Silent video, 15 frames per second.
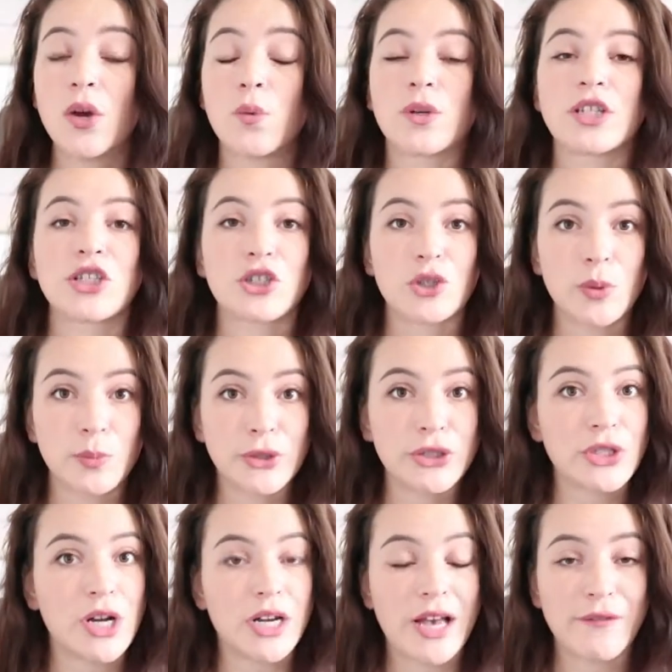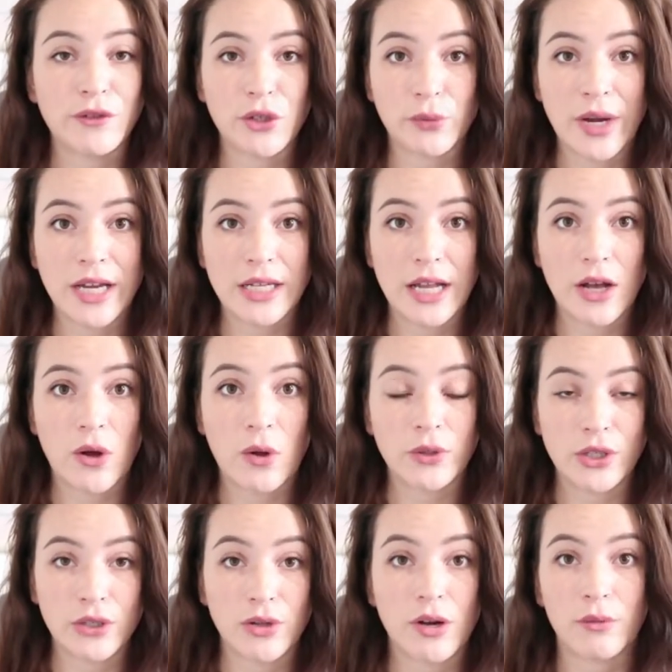which is super sought after right
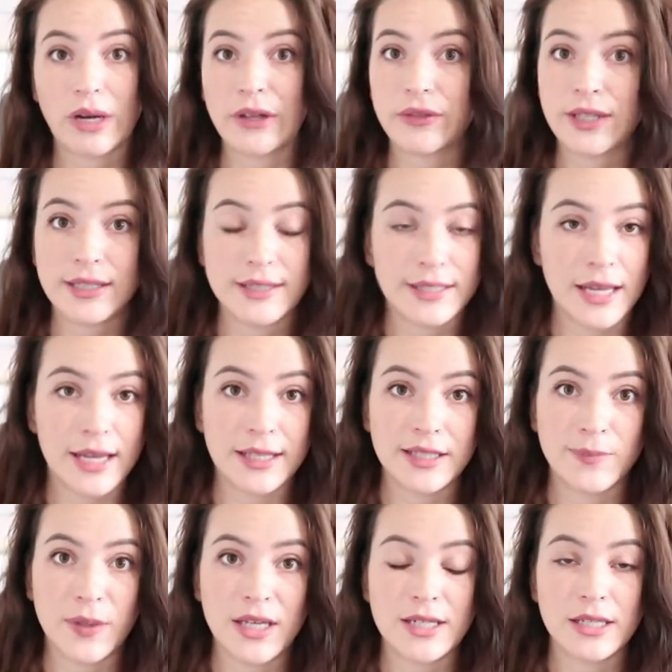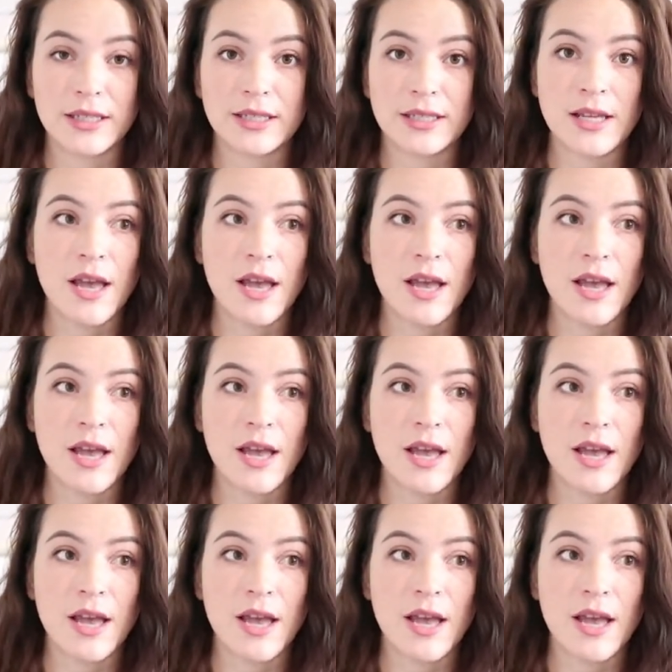now you know around these days because